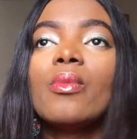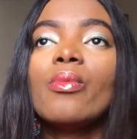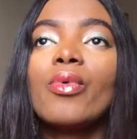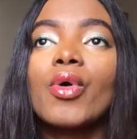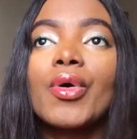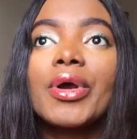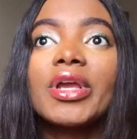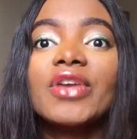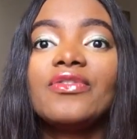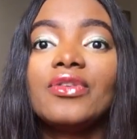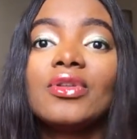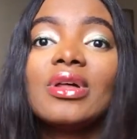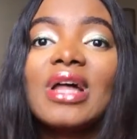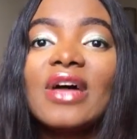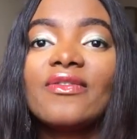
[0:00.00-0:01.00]
But if you
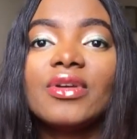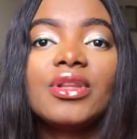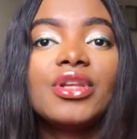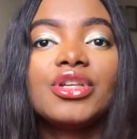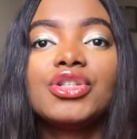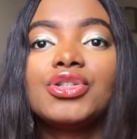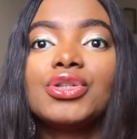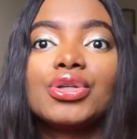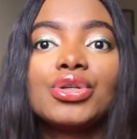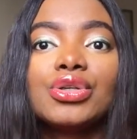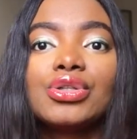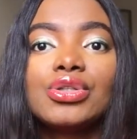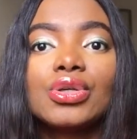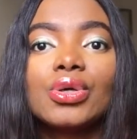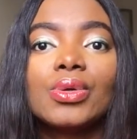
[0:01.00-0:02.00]
don't have a niche, you're
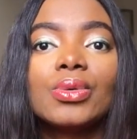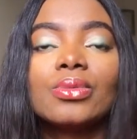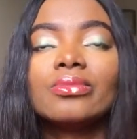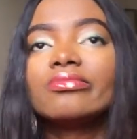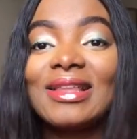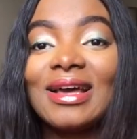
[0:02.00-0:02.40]
good to go.